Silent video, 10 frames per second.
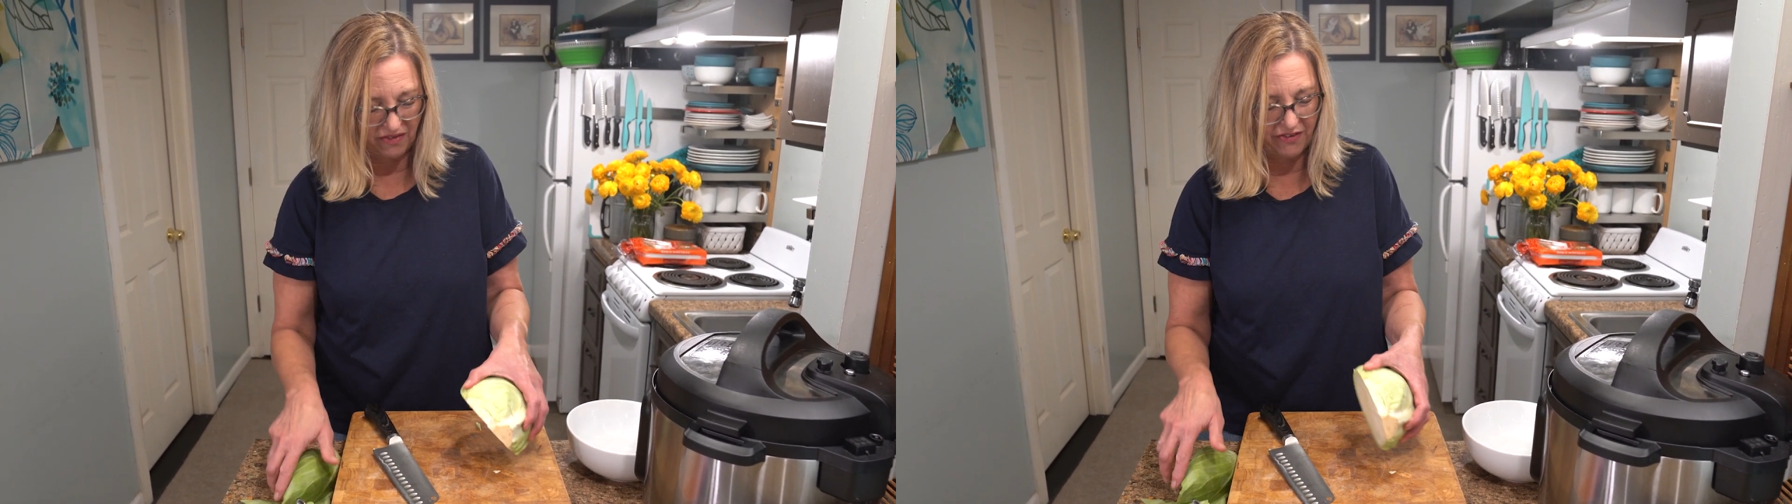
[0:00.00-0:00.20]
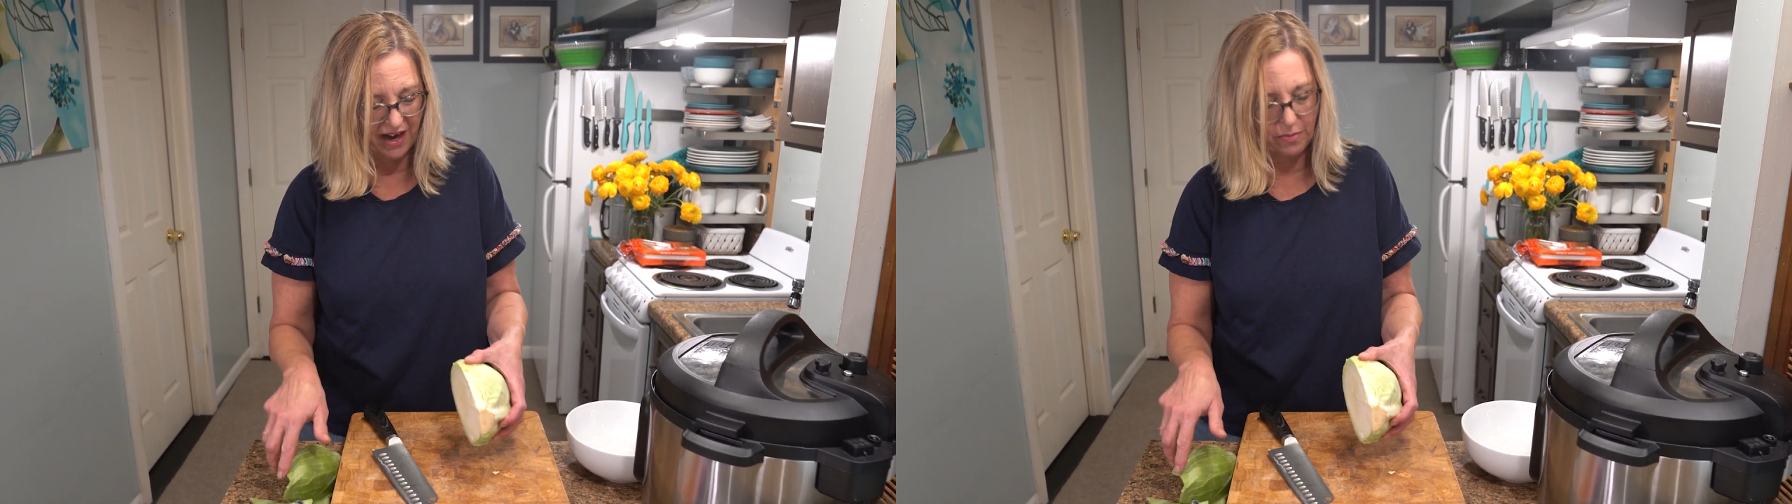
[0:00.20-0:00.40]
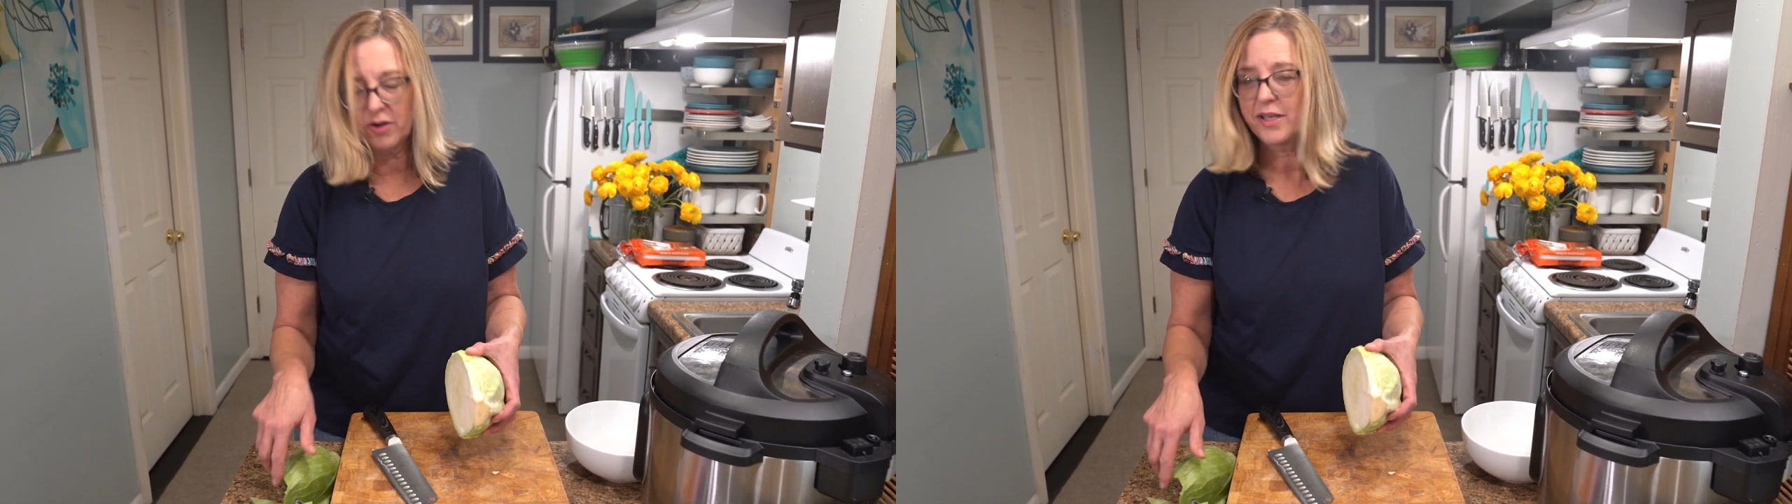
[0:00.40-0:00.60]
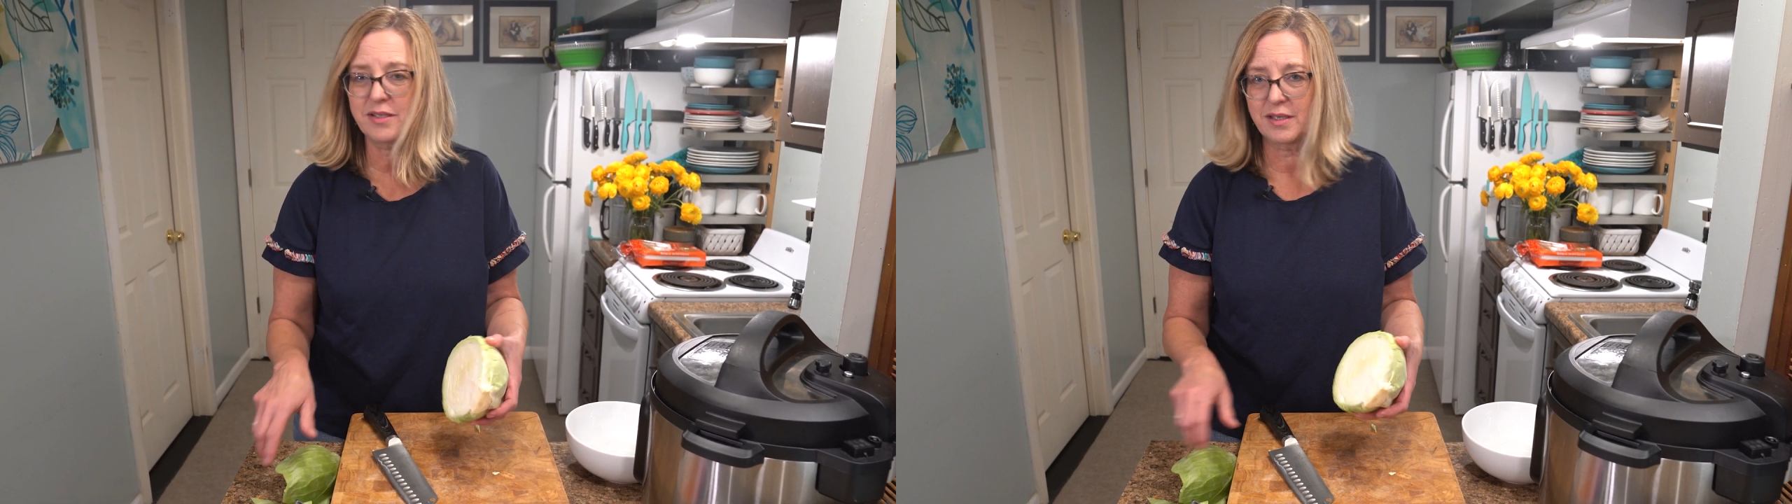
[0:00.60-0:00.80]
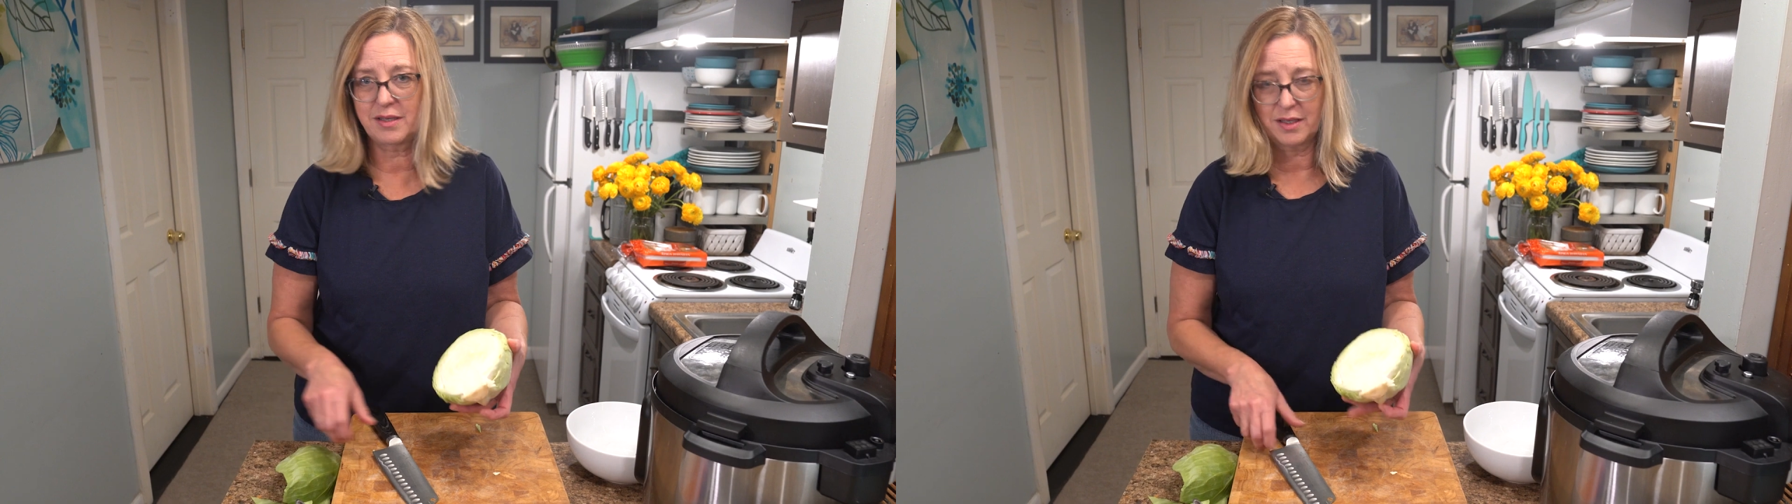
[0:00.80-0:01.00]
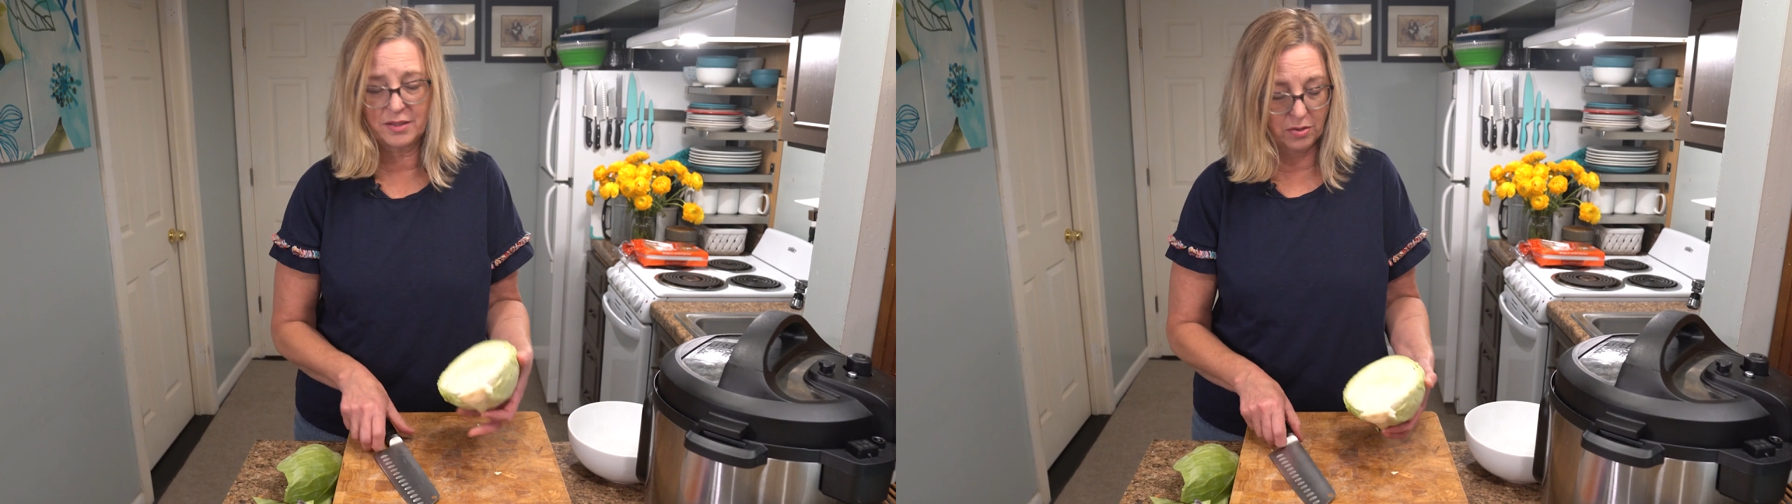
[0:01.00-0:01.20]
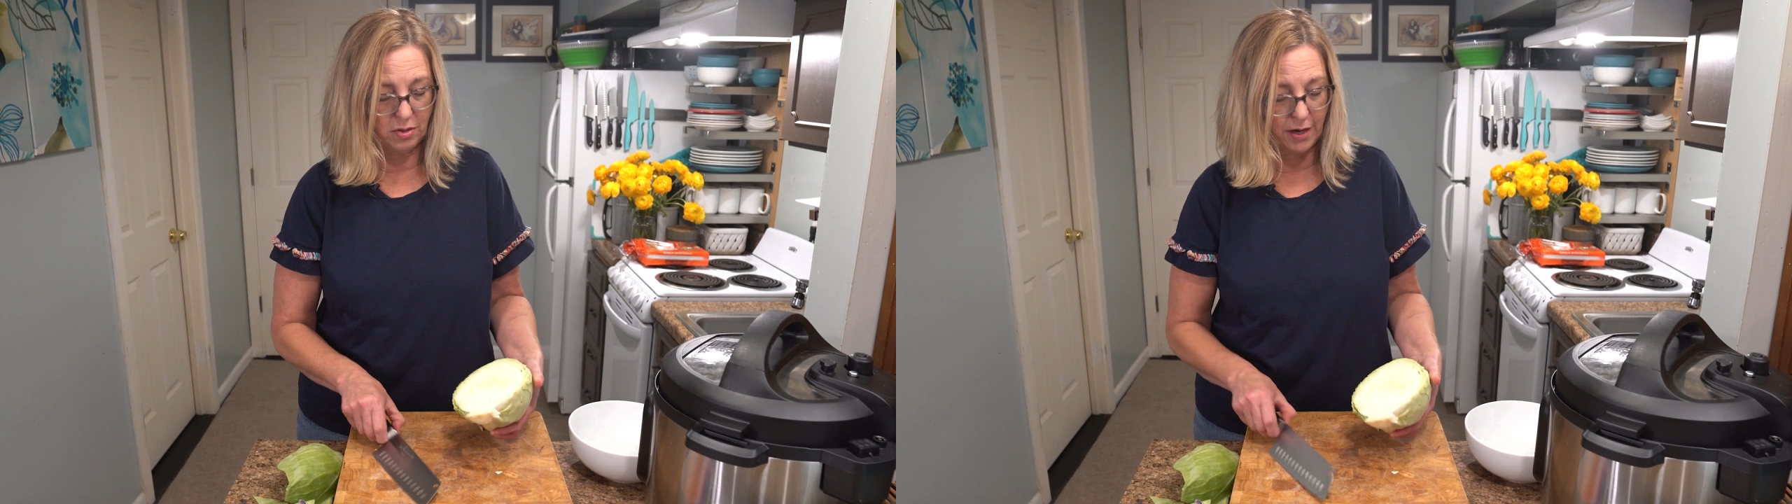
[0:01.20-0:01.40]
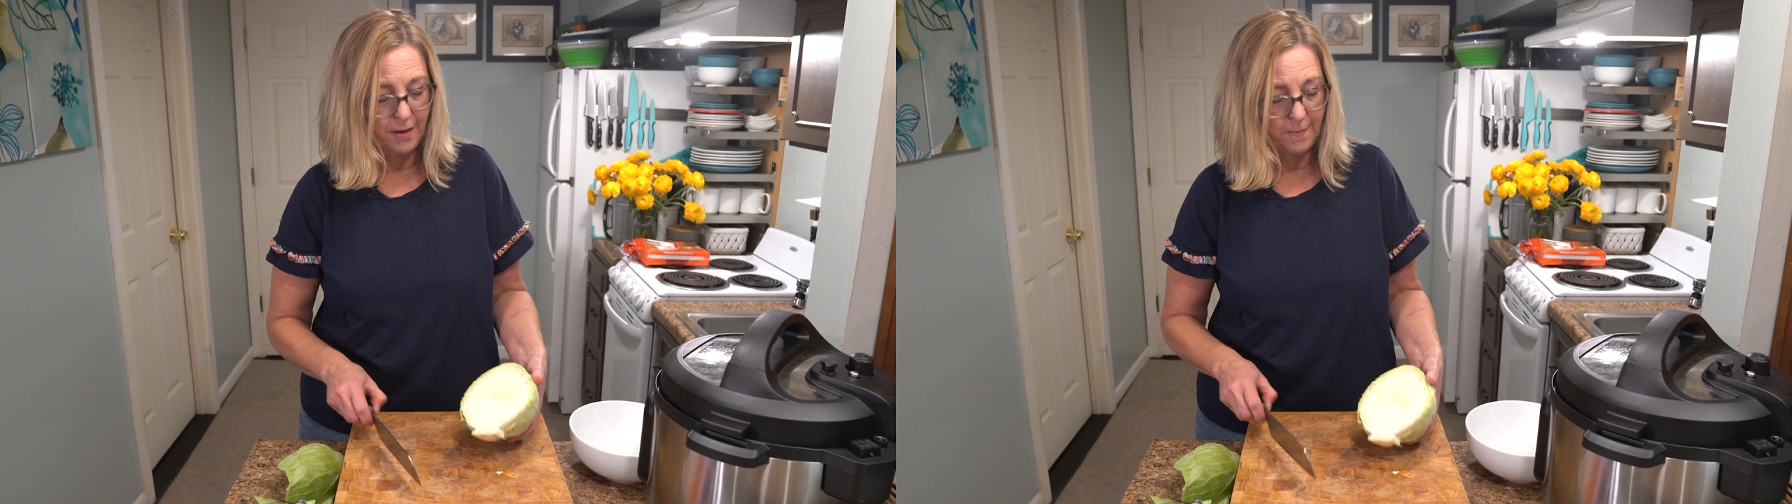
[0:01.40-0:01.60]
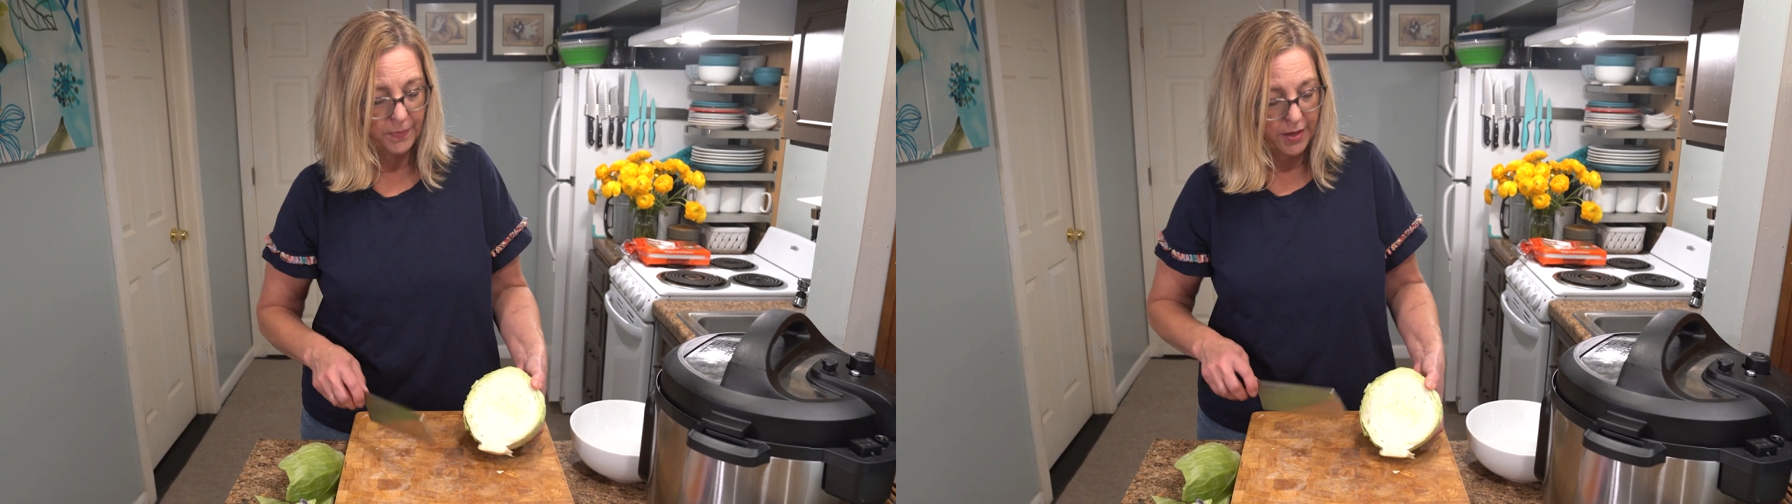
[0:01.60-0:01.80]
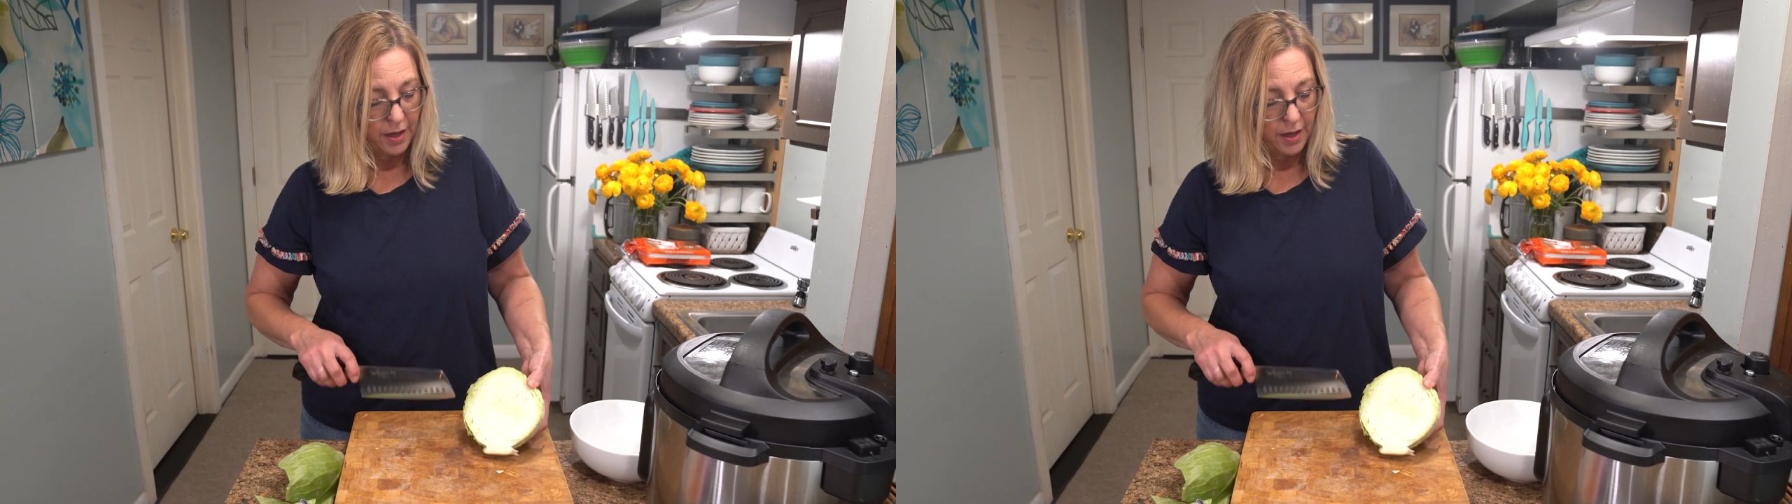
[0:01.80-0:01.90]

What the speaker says: fibrous and not so great.